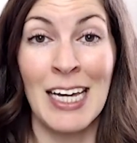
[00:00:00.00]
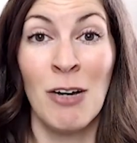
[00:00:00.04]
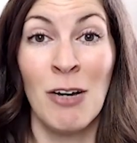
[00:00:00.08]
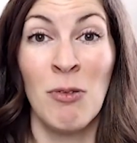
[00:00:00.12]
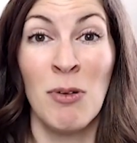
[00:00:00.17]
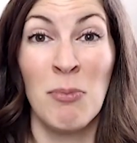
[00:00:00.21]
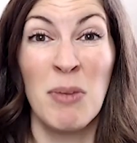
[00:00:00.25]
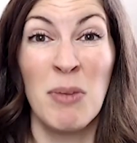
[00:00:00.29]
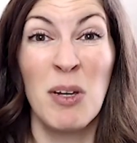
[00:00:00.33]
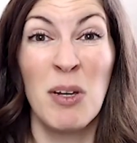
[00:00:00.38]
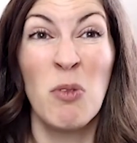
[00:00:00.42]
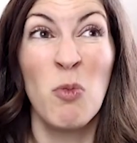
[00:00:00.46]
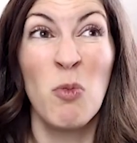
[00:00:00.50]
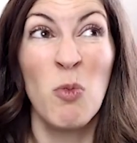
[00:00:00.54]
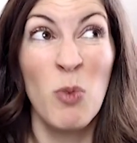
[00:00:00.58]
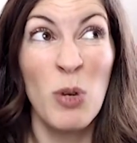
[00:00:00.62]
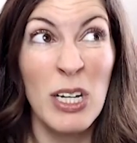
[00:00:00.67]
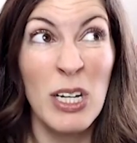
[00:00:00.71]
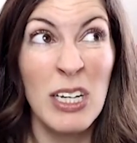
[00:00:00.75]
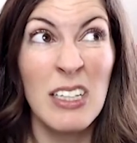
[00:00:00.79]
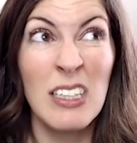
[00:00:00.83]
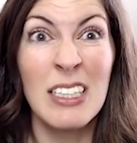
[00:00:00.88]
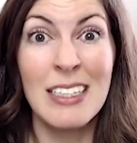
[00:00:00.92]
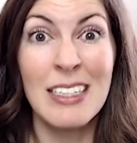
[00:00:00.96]
it would be
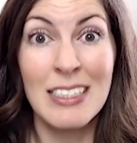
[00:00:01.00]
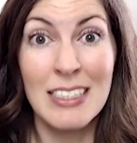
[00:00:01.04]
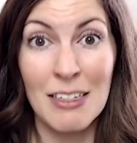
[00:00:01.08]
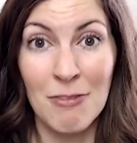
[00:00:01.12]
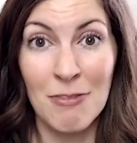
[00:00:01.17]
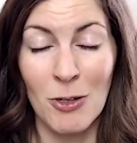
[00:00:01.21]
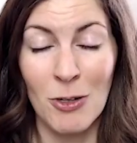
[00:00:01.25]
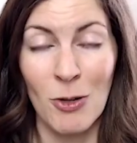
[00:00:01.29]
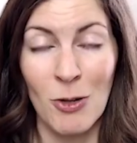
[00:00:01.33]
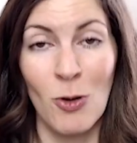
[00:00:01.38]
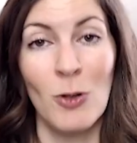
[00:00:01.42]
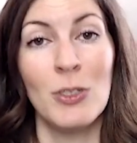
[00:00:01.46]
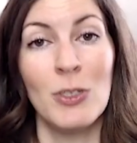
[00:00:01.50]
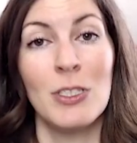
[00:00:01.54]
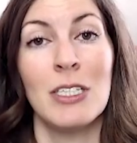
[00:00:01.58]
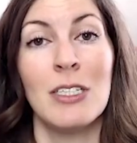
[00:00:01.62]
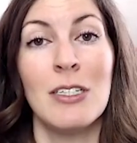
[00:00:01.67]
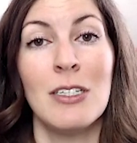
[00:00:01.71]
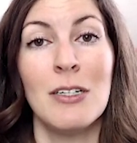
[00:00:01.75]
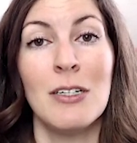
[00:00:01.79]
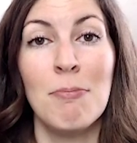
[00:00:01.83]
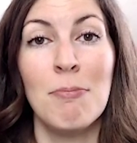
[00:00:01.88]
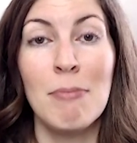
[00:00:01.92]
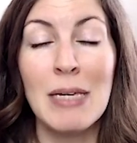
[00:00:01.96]
really difficult
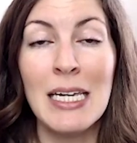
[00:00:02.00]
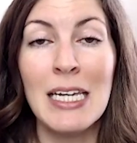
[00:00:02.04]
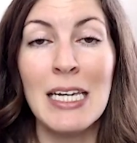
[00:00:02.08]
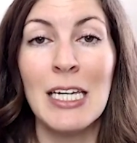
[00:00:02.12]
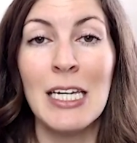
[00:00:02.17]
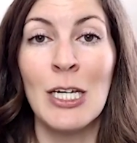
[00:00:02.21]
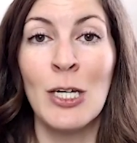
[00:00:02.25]
to meet